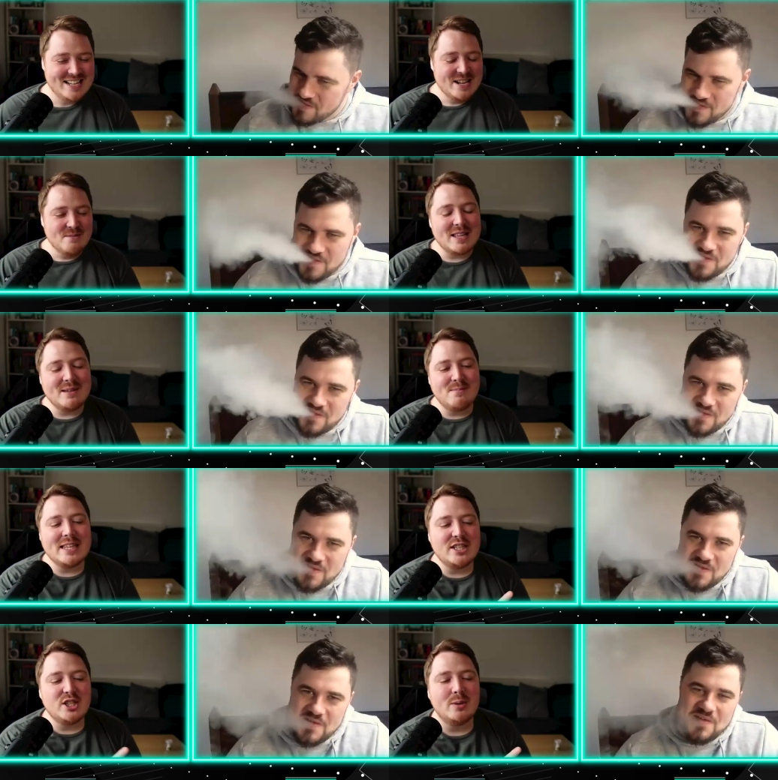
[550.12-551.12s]
Speaker 1: But, but
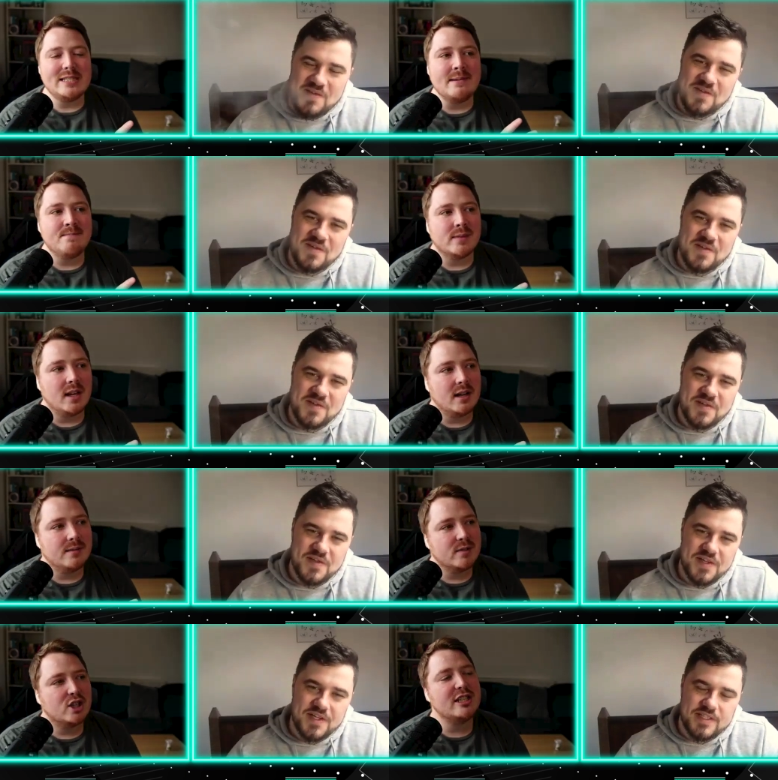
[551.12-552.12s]
the issue is,
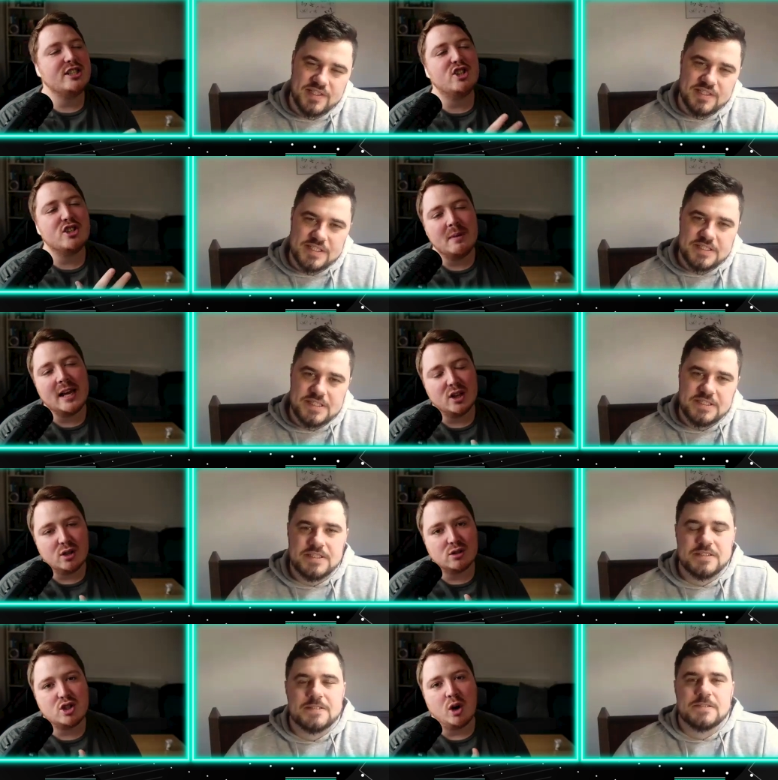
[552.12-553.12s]
because it, it doesn't make
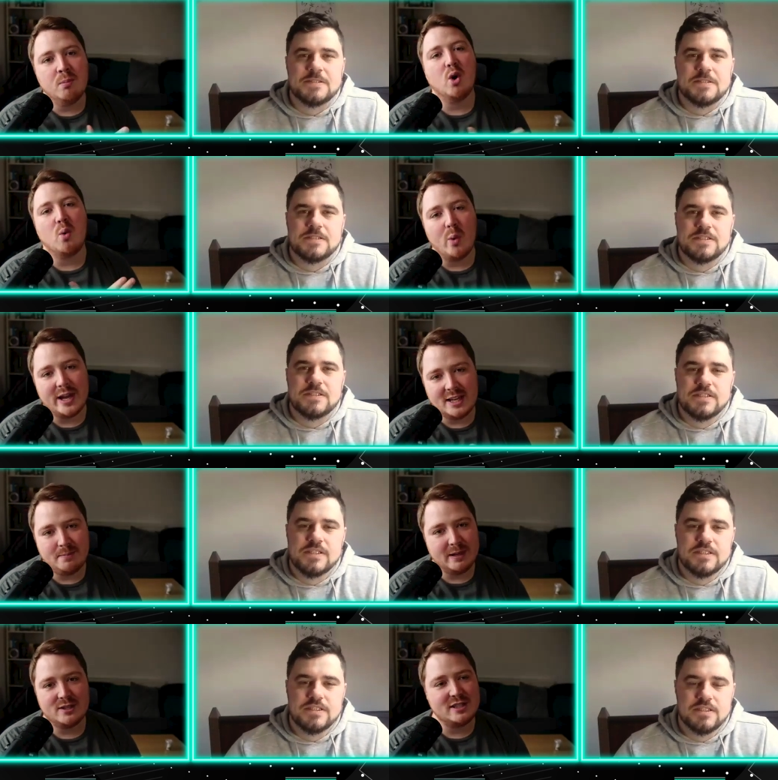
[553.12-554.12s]
look, Tom look weak
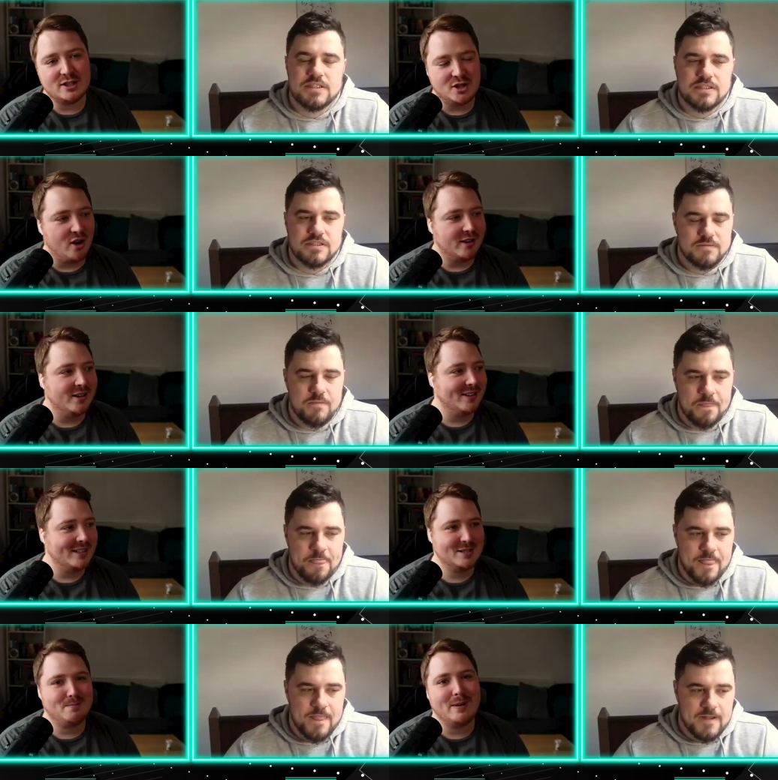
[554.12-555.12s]
because he's not. You know,
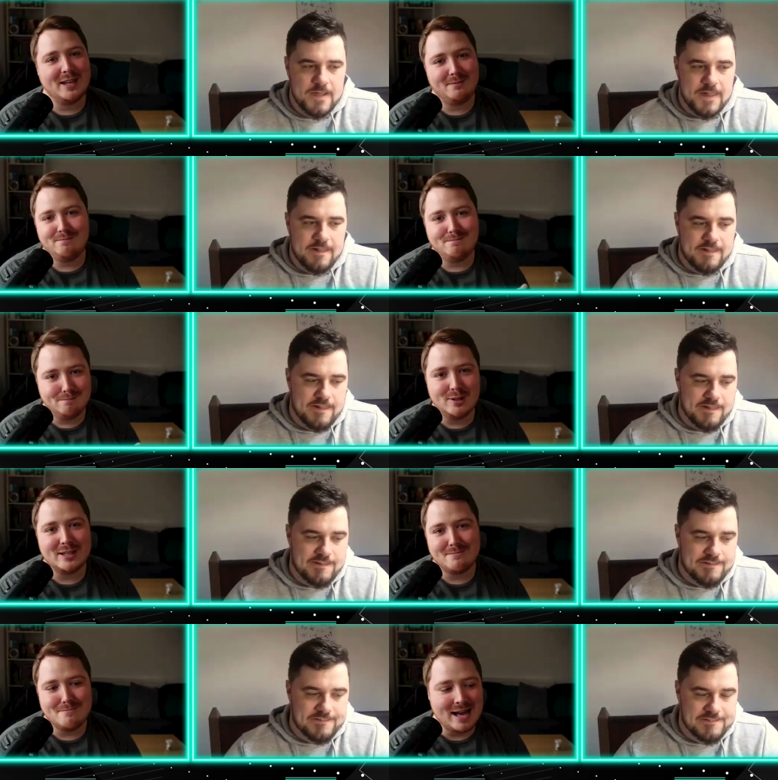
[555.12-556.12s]
he's this big
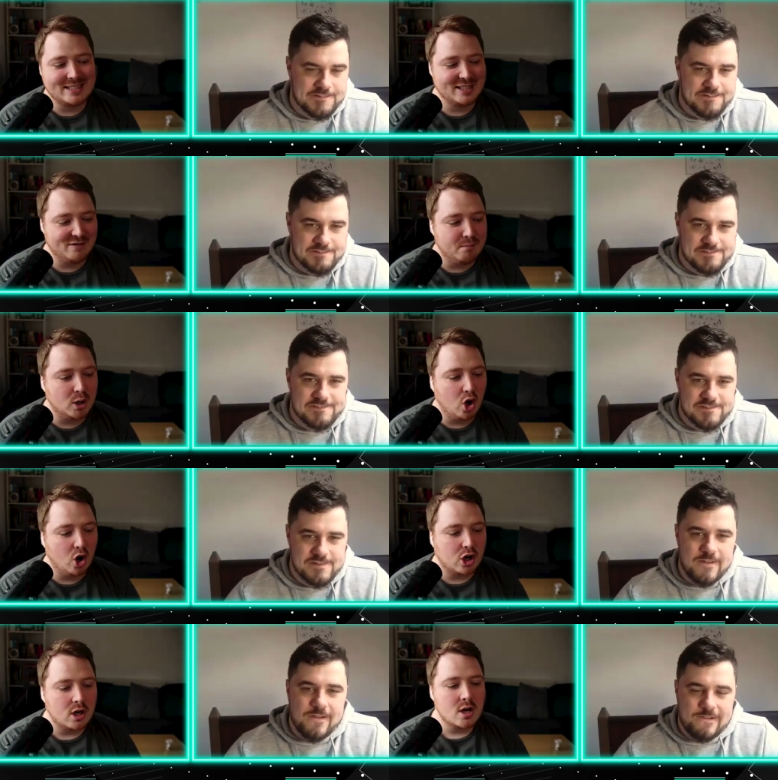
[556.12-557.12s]
bloody massive
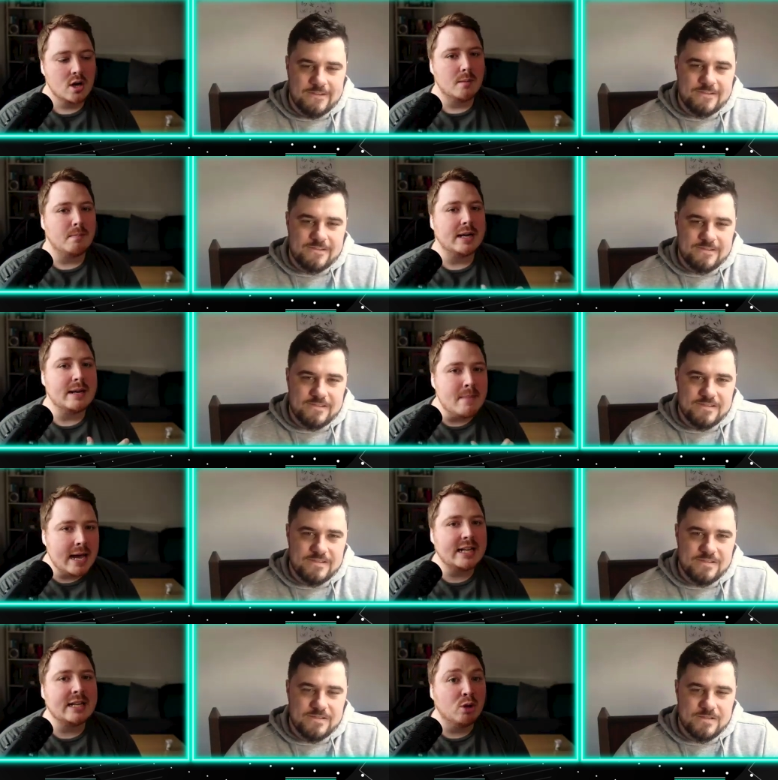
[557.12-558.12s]
bloke, but it
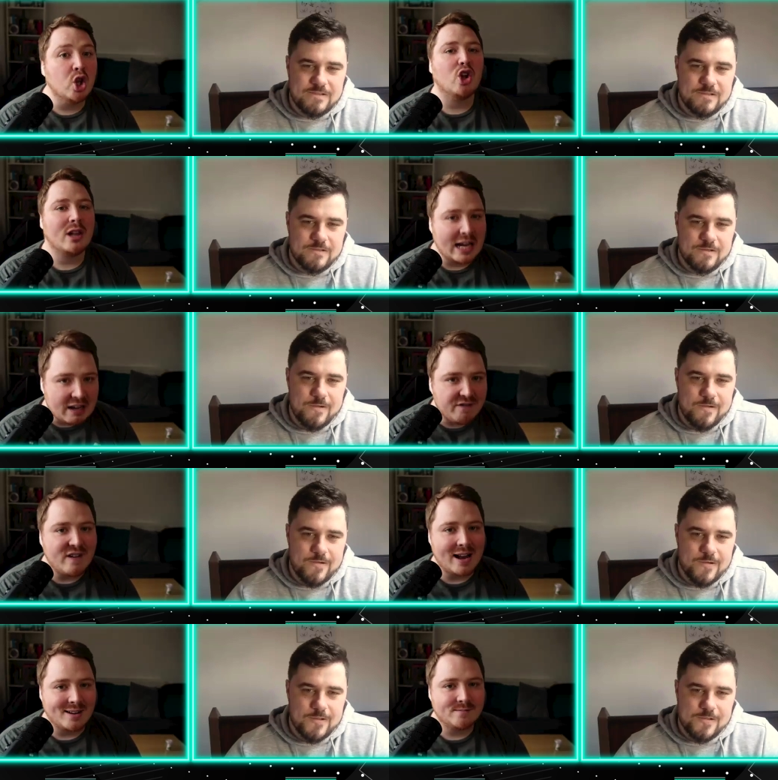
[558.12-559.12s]
made him look like a
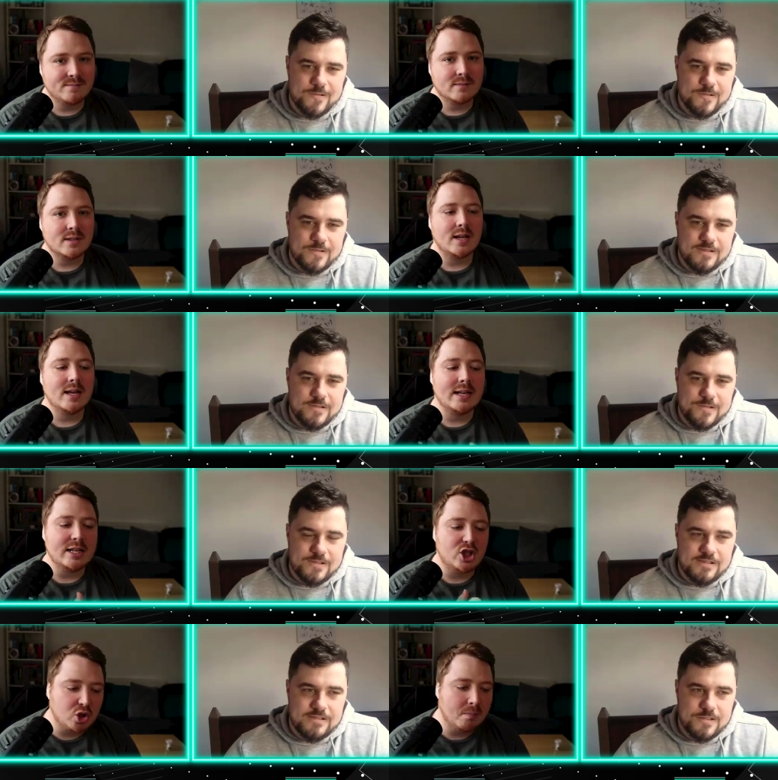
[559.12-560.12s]
fan. And
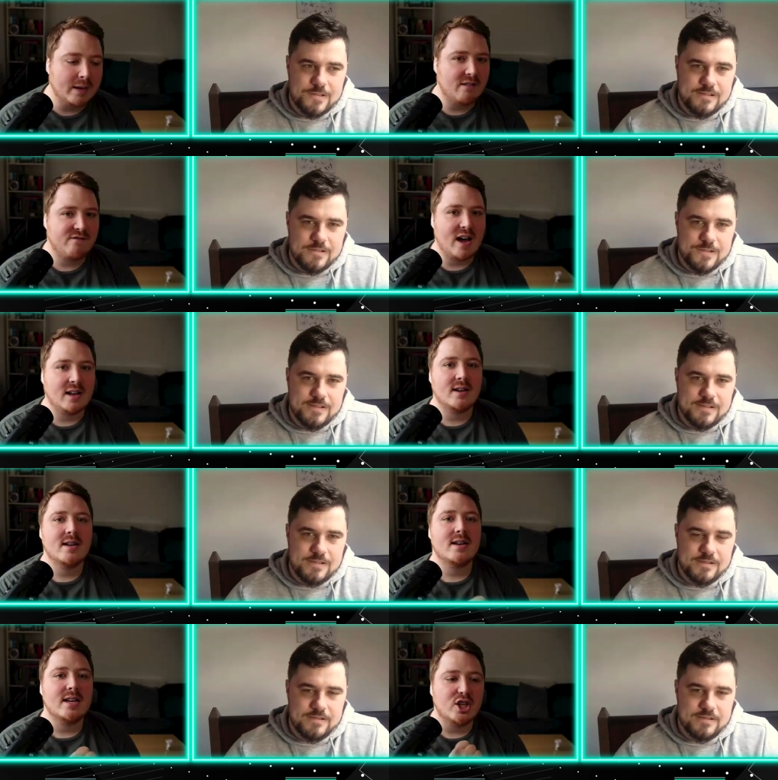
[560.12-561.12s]
he shouldn't be a fan.
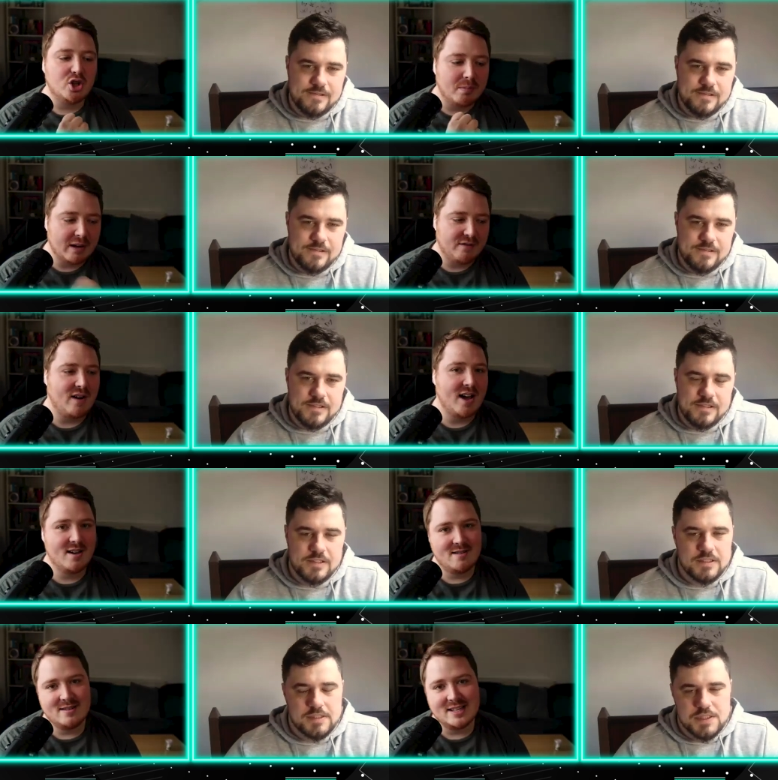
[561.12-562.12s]
He should be a
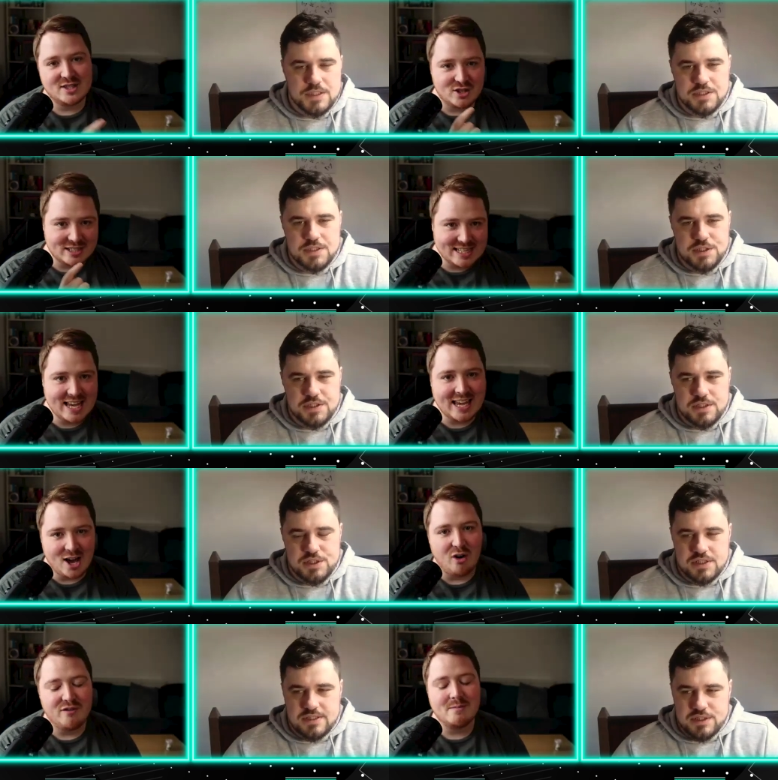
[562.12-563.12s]
fighter. And he's going to take
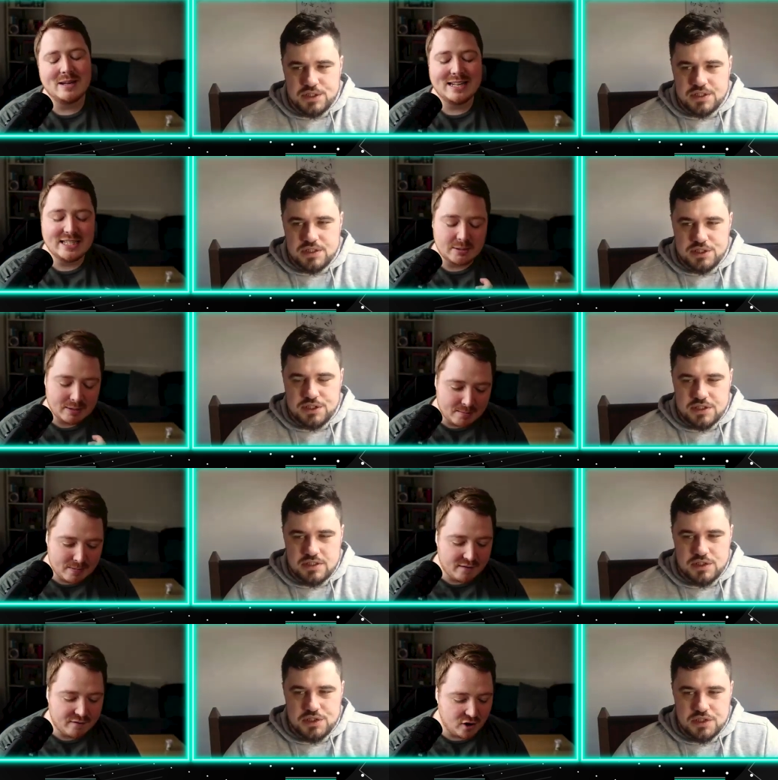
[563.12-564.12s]
it off him. He needs to be a
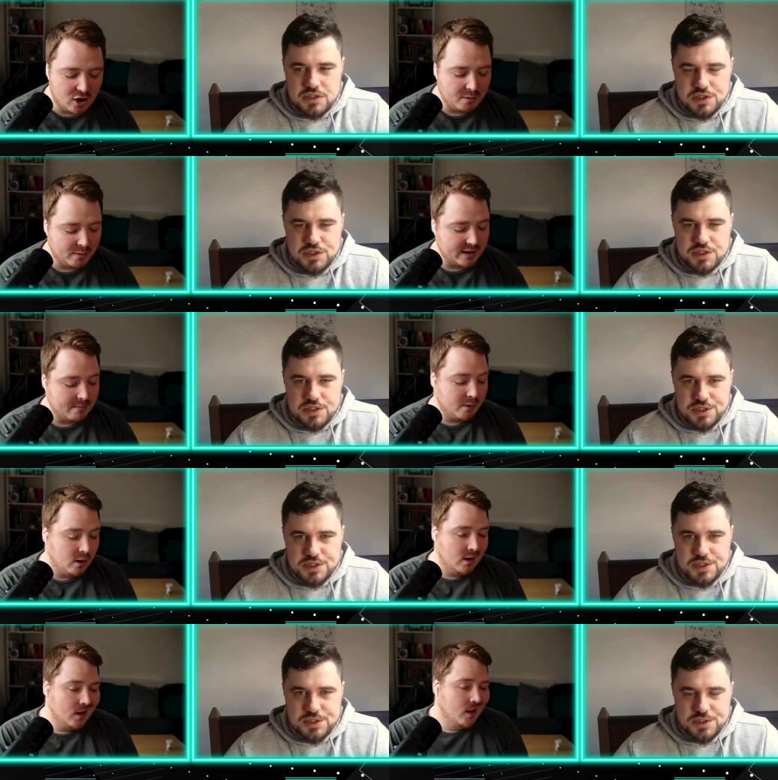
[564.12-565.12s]
bit firmer with it.
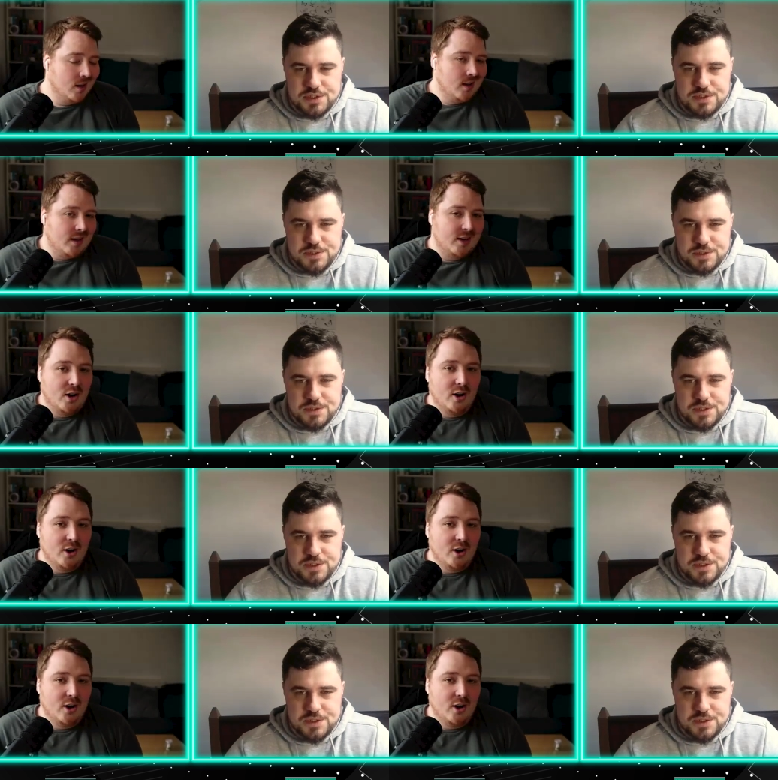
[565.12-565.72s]
But, you know,